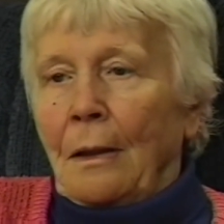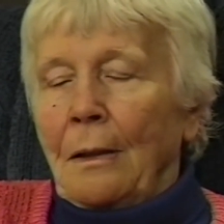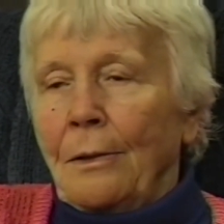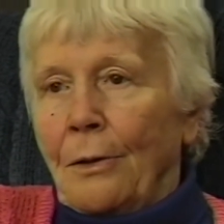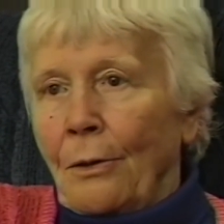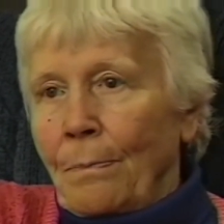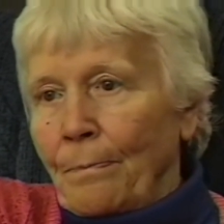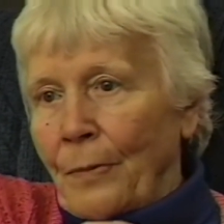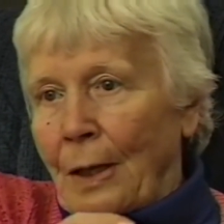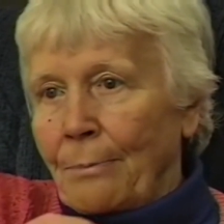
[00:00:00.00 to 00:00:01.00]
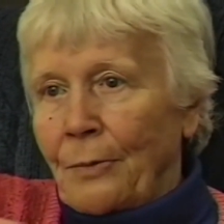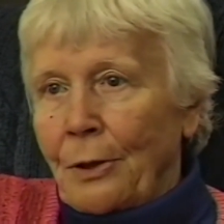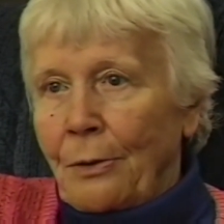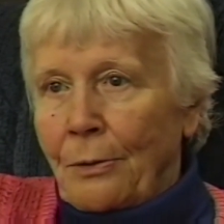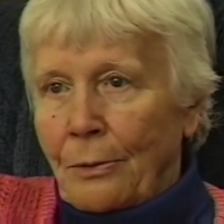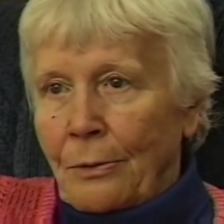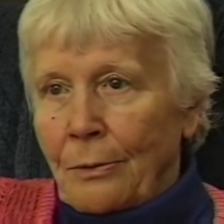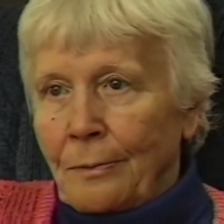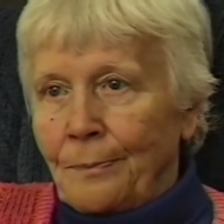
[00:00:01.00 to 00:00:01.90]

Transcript: and opened up the door,